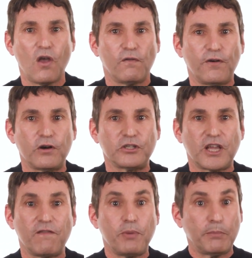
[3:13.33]

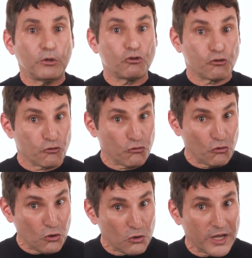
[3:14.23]
First, if people
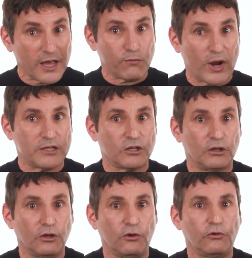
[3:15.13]
truly have weight to
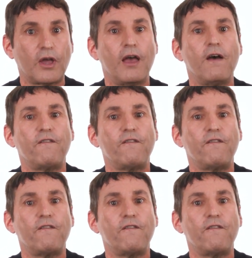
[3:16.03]
lose,